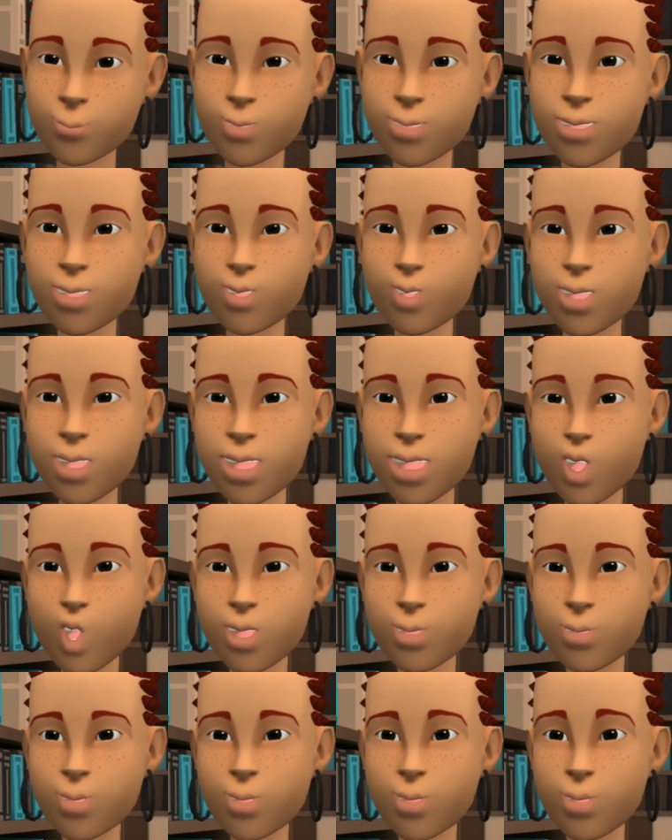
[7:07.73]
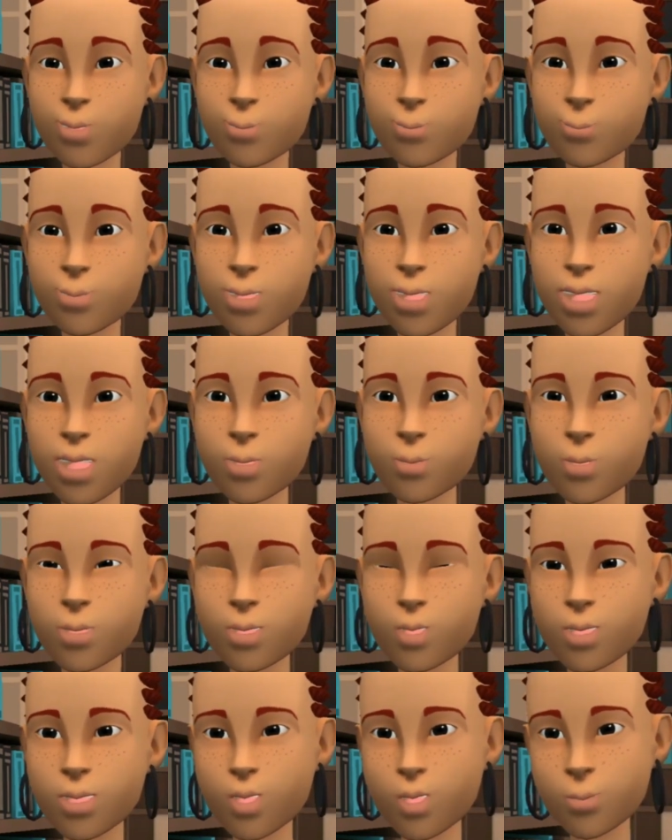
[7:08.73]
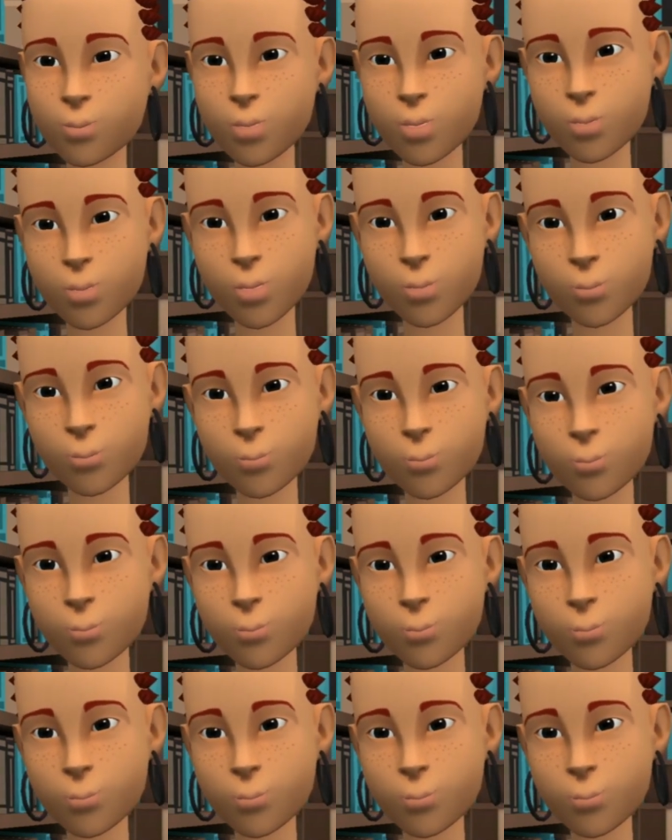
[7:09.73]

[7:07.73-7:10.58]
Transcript: and water troughs are common in autumn,